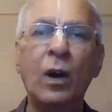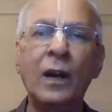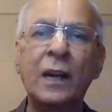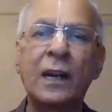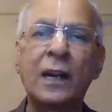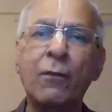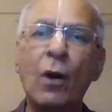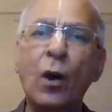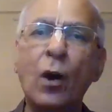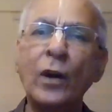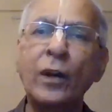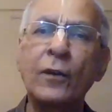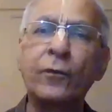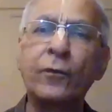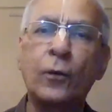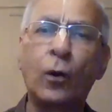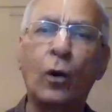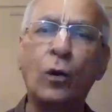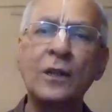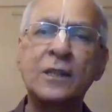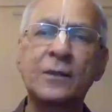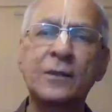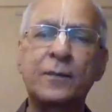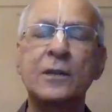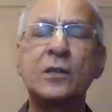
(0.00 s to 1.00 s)
who are devoid
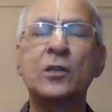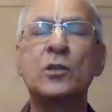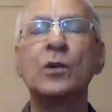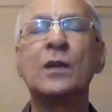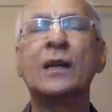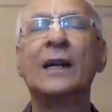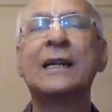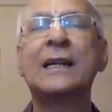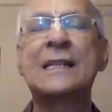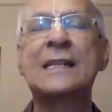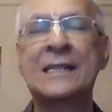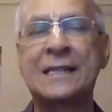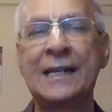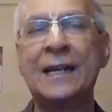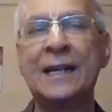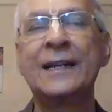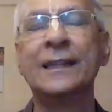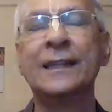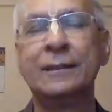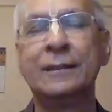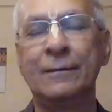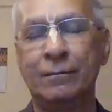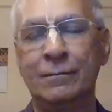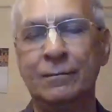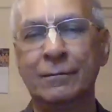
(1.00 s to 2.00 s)
of all spiritual
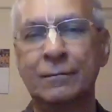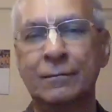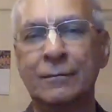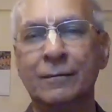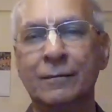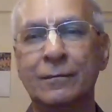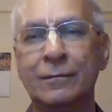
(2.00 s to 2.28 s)
understanding.